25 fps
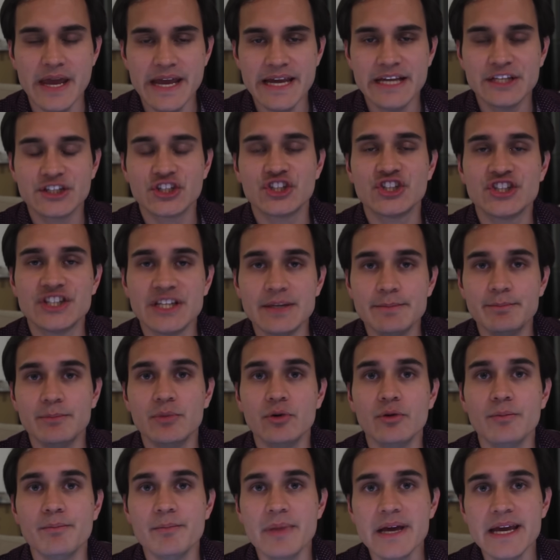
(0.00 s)
each
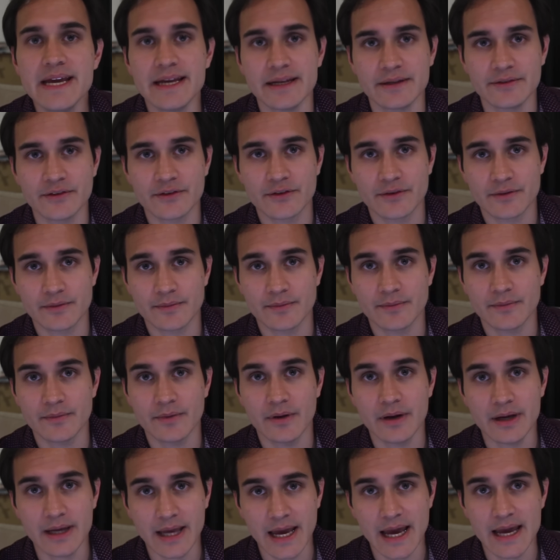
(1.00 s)
symbol means,
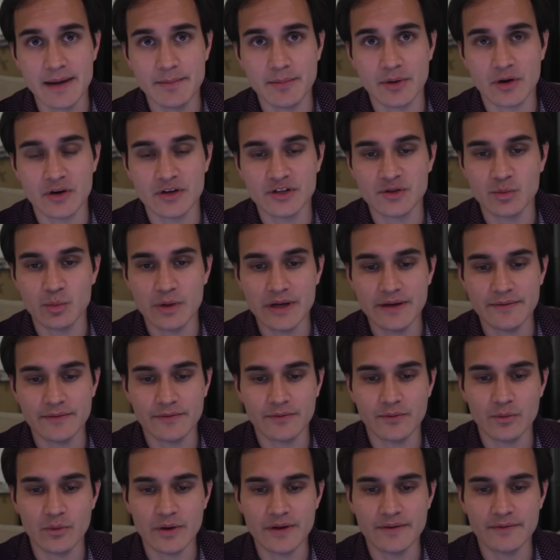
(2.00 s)
okay? Because
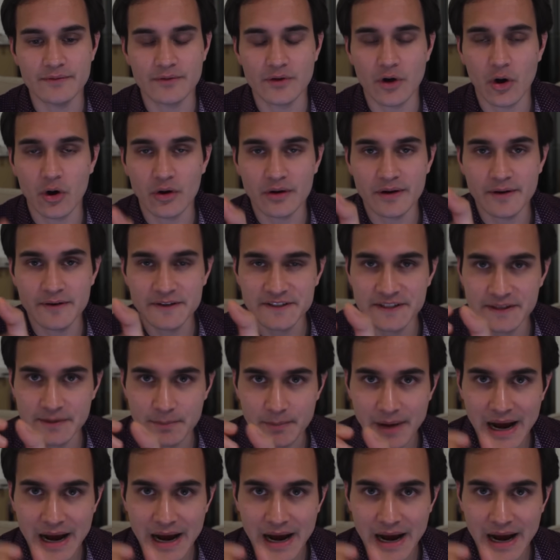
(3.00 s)
we've gone as a